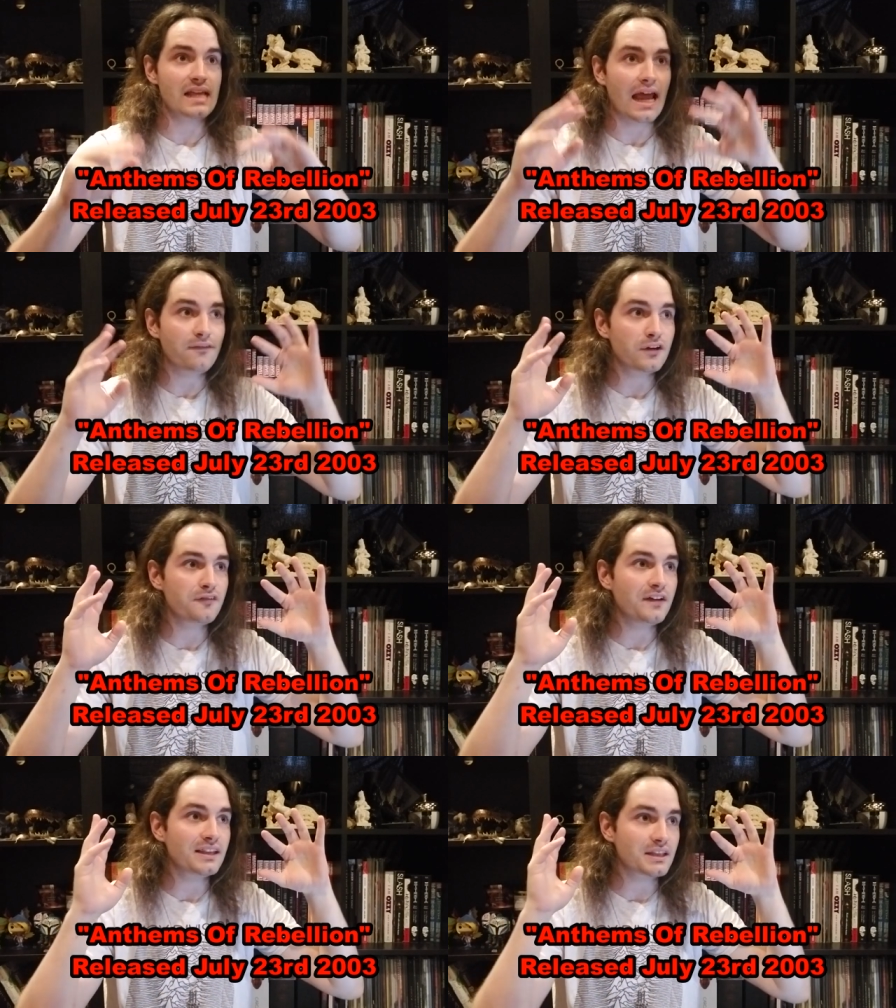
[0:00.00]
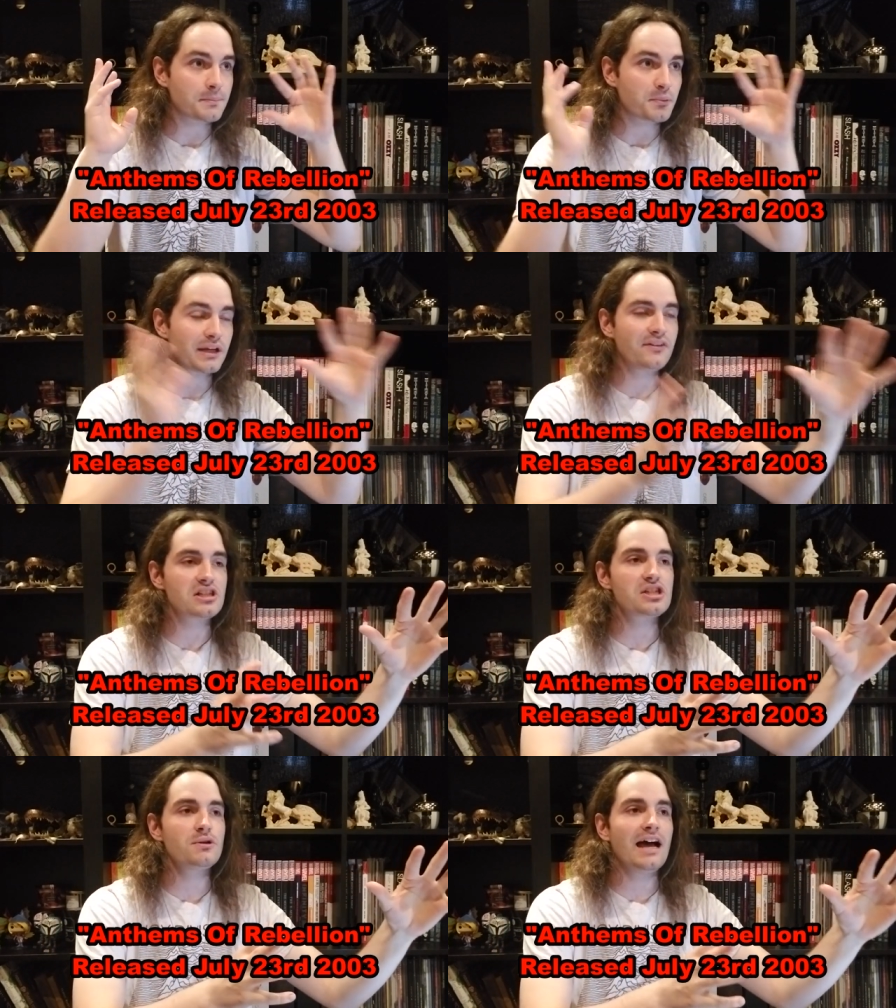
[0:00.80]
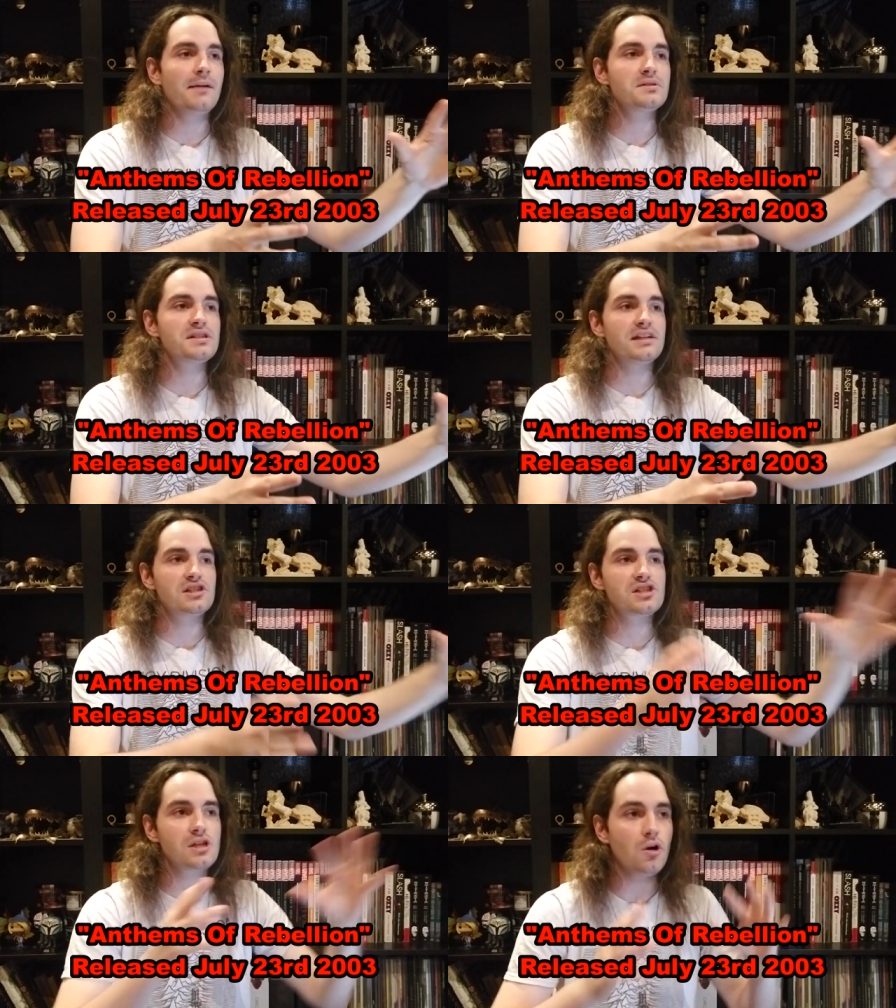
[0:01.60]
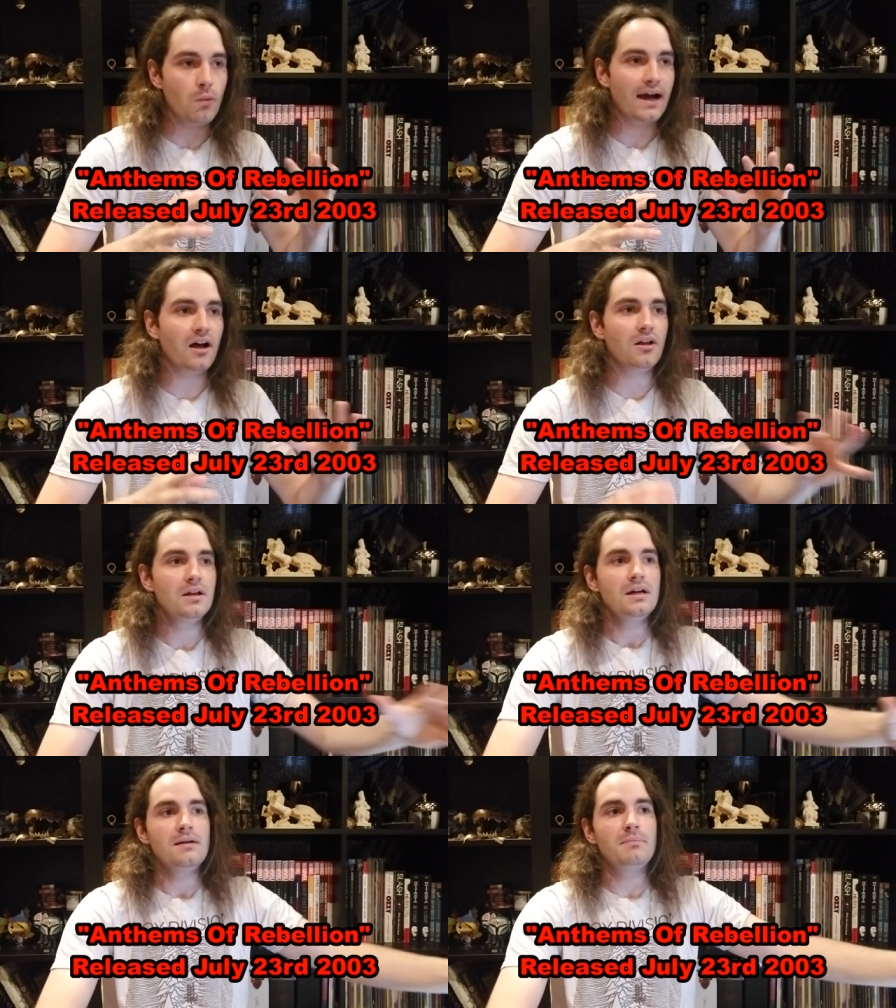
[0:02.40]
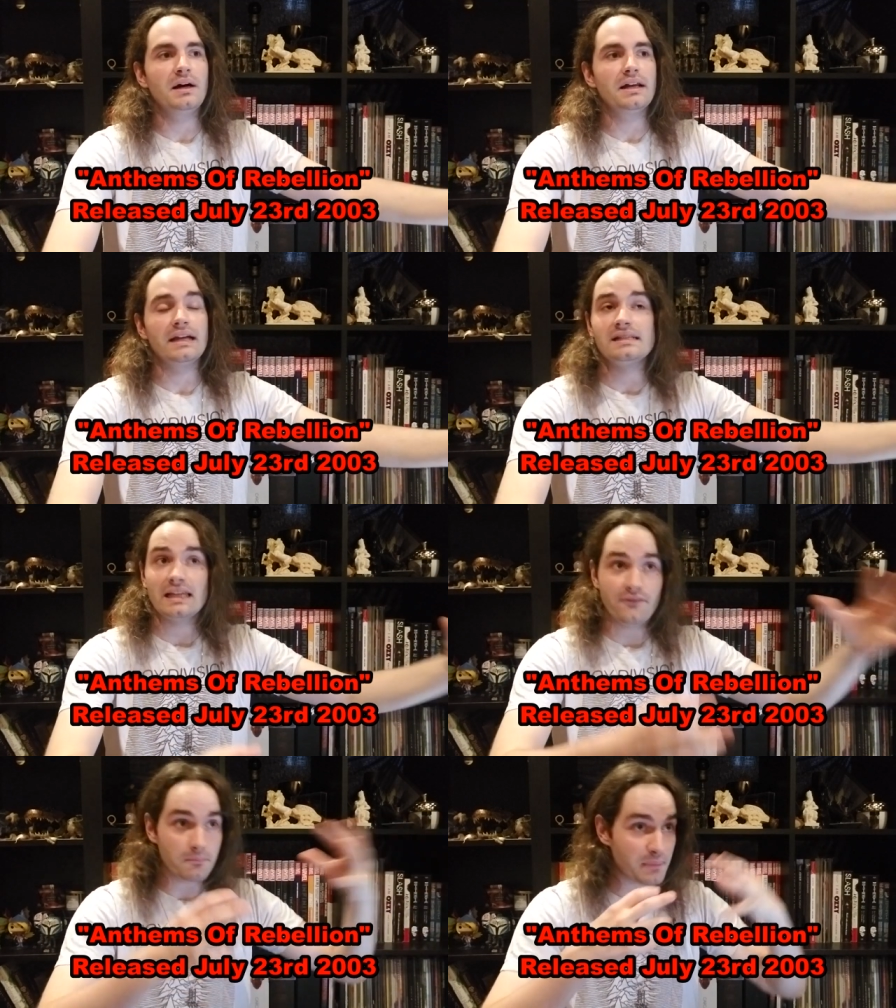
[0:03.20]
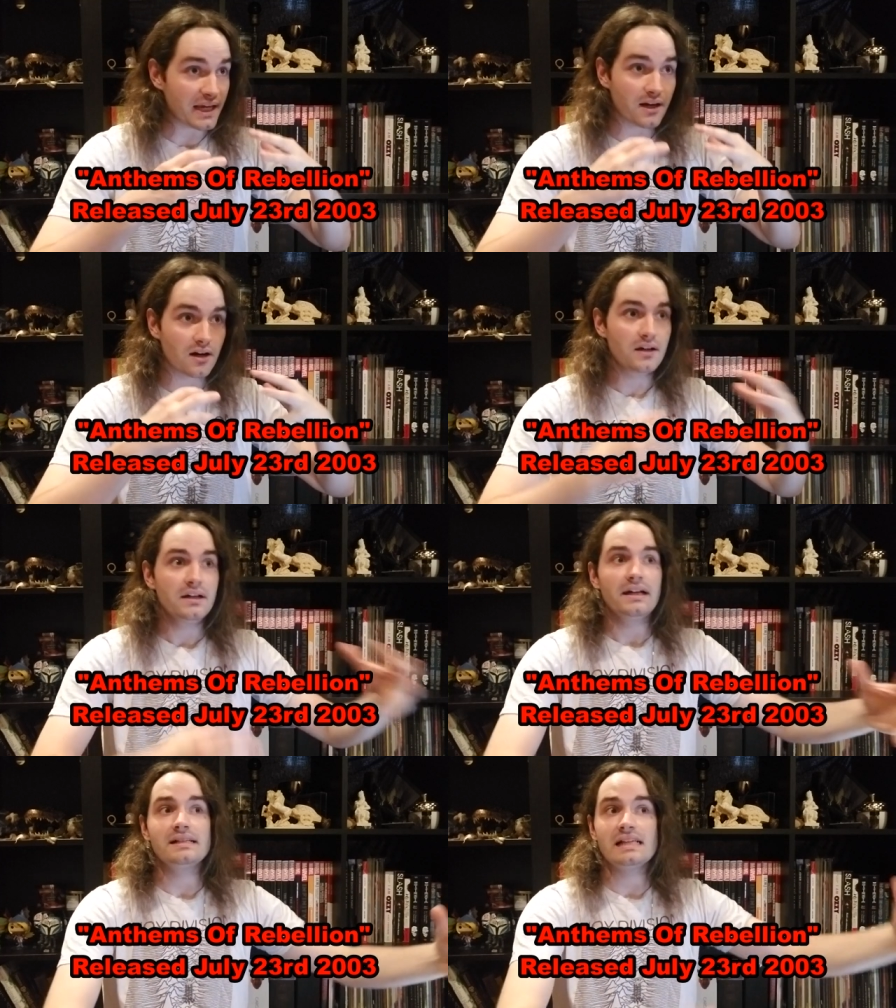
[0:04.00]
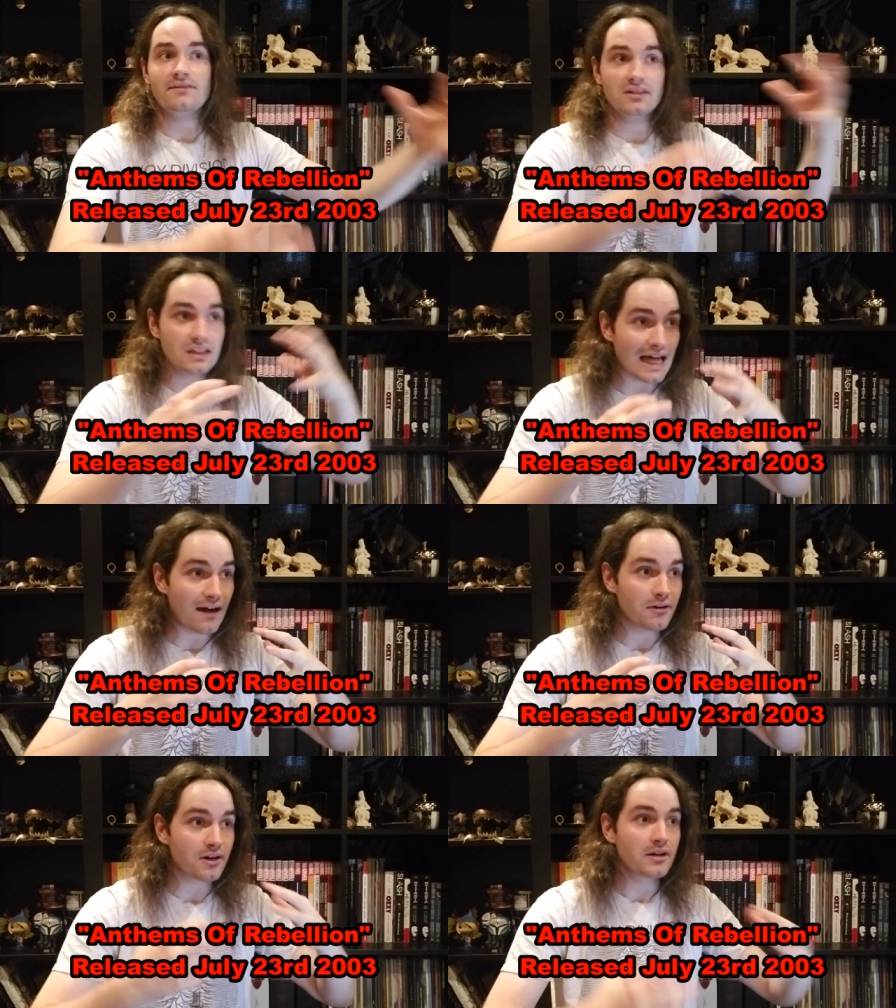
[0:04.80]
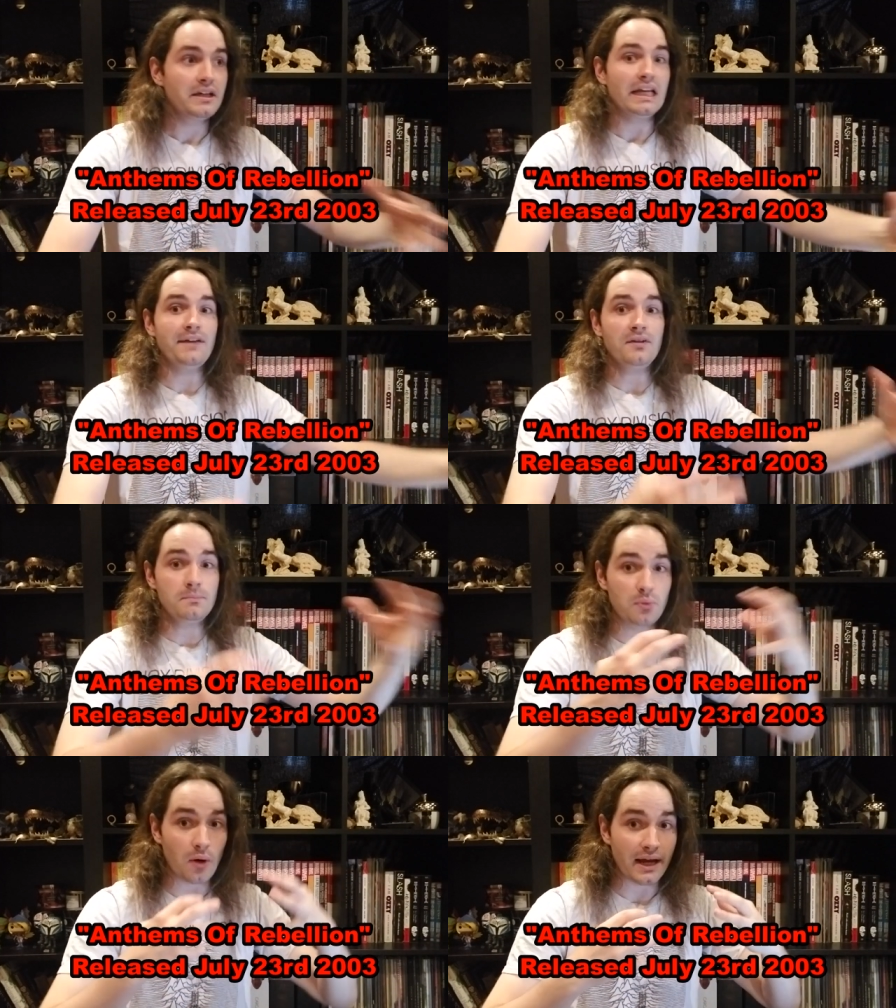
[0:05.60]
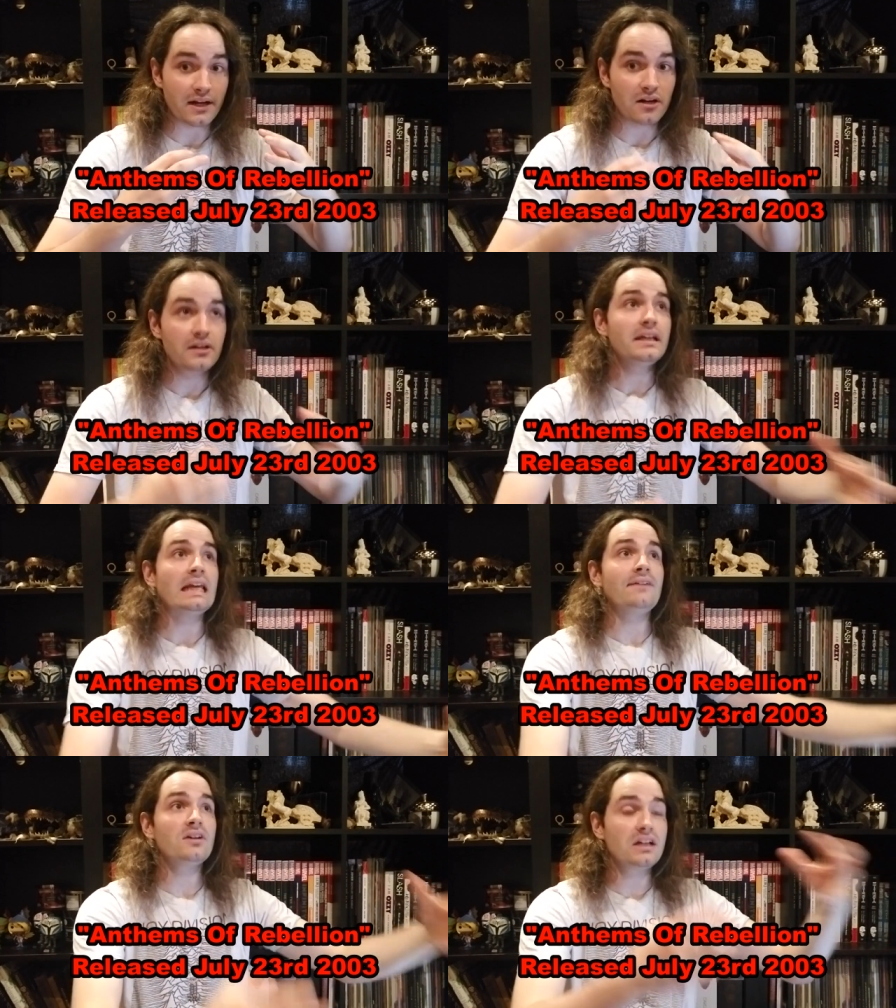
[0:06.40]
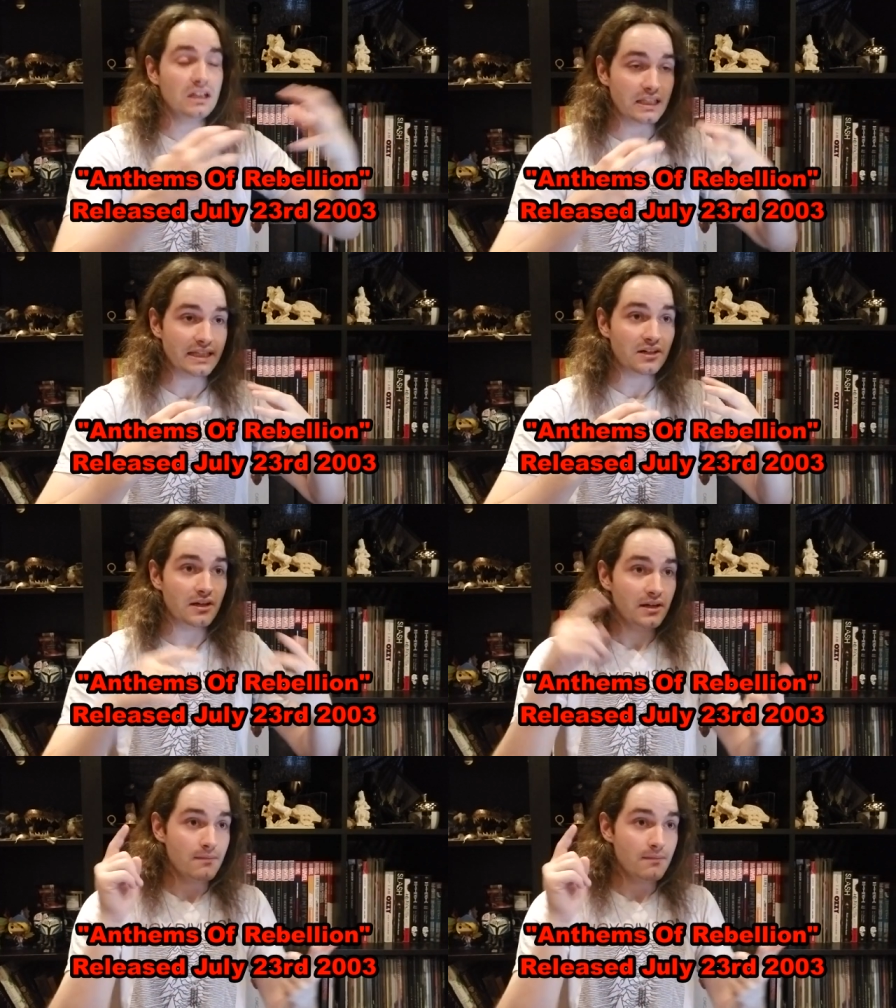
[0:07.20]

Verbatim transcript: Everything that the previous two albums did so well, but it's even bigger, it's even louder, even brighter, even cleaner,